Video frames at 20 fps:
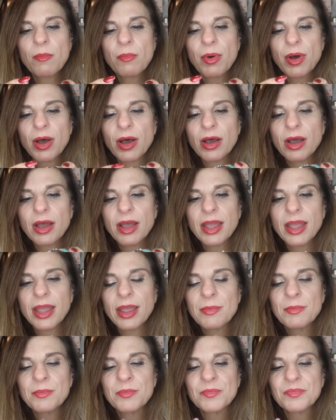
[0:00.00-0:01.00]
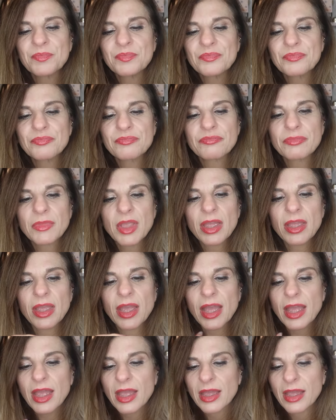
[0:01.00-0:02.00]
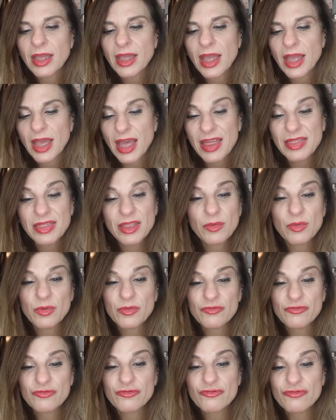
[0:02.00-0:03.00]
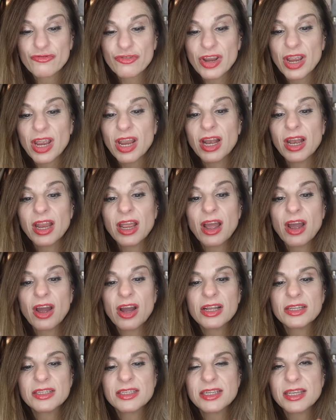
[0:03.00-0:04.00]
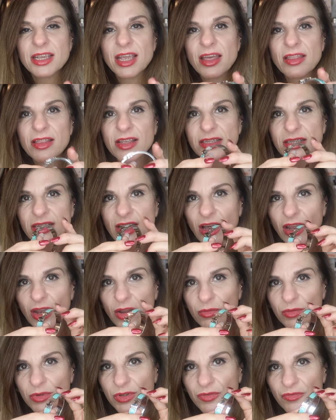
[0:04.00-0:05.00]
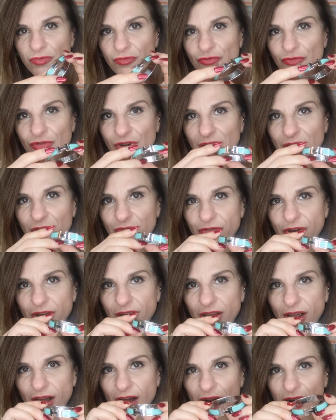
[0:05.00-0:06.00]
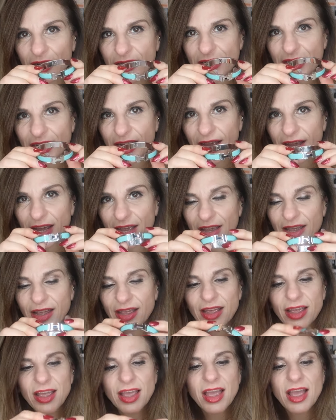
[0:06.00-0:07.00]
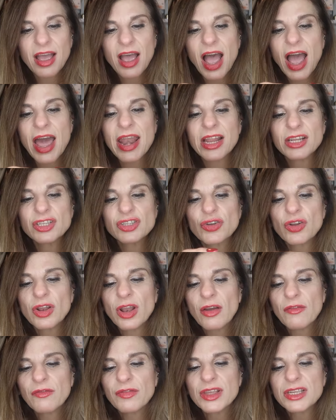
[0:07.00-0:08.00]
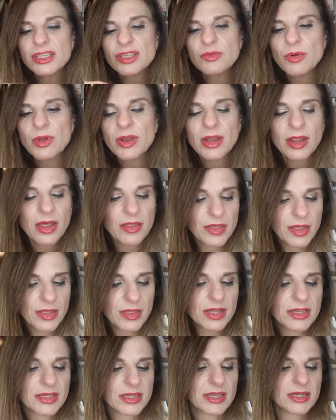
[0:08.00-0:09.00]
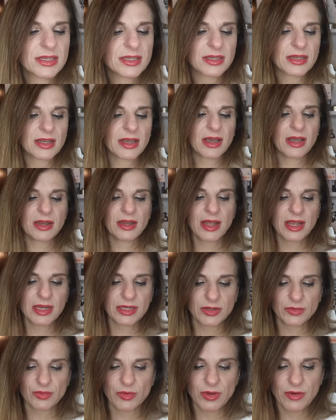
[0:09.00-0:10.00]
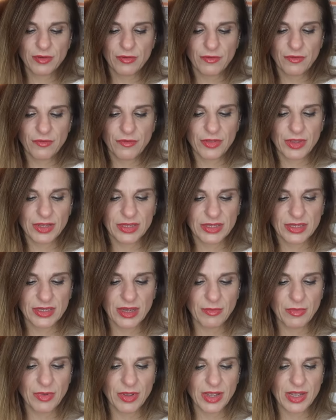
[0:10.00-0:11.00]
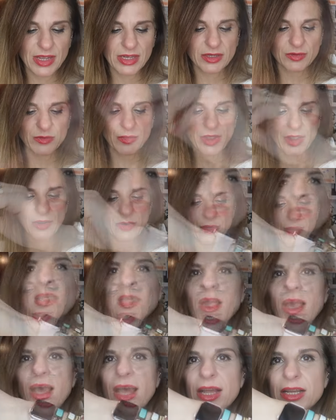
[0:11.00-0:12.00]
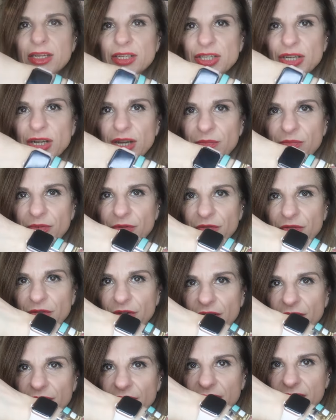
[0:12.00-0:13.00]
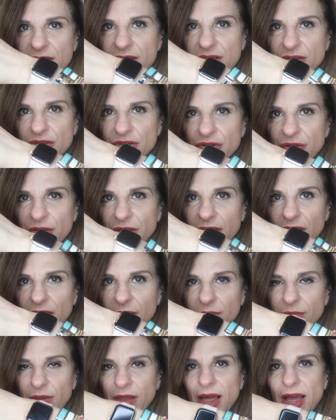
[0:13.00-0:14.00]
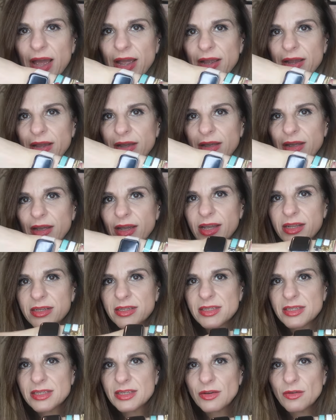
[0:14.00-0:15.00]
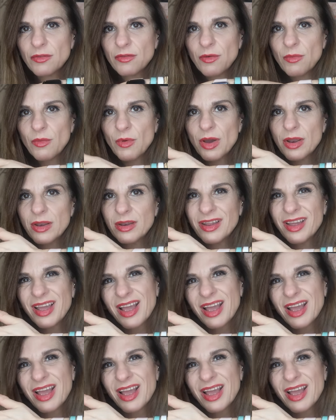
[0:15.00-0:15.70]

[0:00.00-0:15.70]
But, yeah, and they were really hard to get. This colour was really, really hard to get. And I do love this one. I think this is a nice one for the summer as well. I actually prefer this to the black and silver one.